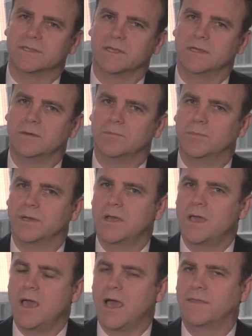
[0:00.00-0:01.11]
fixed income.
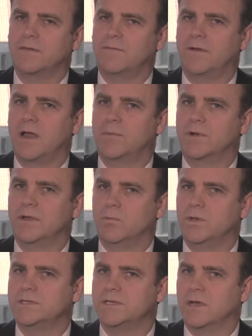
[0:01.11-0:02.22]
But I think for
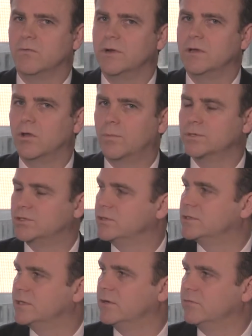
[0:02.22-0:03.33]
Aberdeen, we see a real
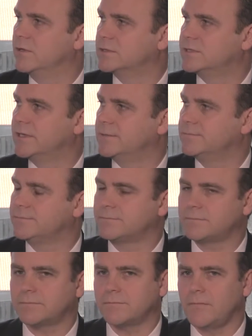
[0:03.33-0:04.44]
opportunity in real estate.
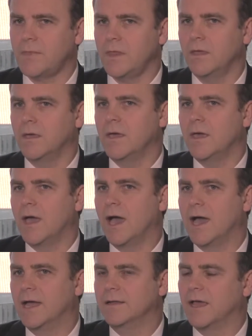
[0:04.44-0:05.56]

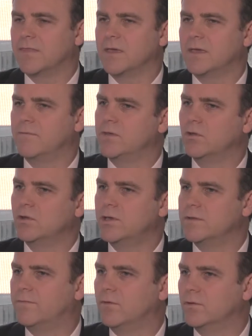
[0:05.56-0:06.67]
And I think if you
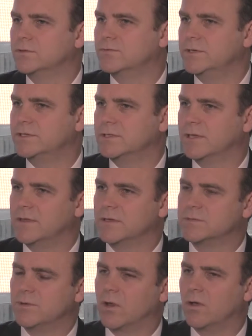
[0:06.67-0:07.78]
look at the flows recently,
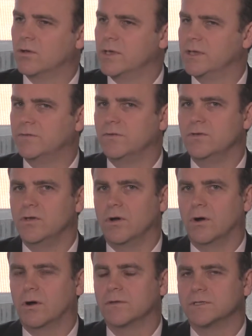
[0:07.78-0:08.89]
there's been a lot going into New
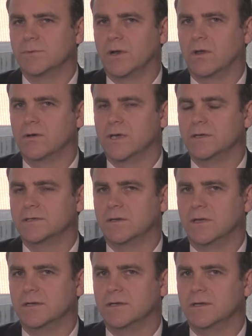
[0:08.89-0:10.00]
York, there's been a lot going
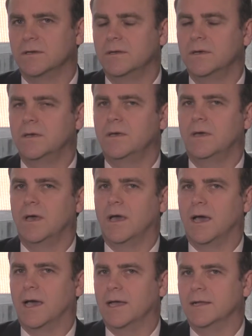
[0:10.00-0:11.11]
into London
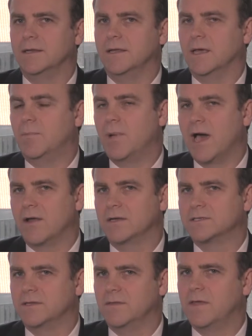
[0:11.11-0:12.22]
and
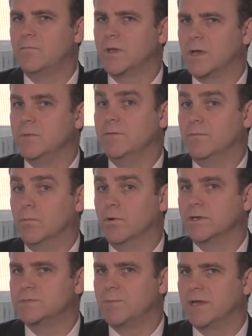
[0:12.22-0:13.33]
Paris, and they've become even
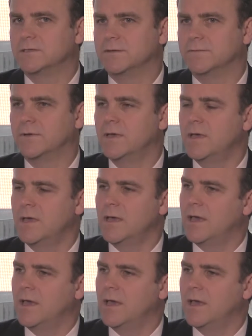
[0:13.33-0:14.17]
more expensive.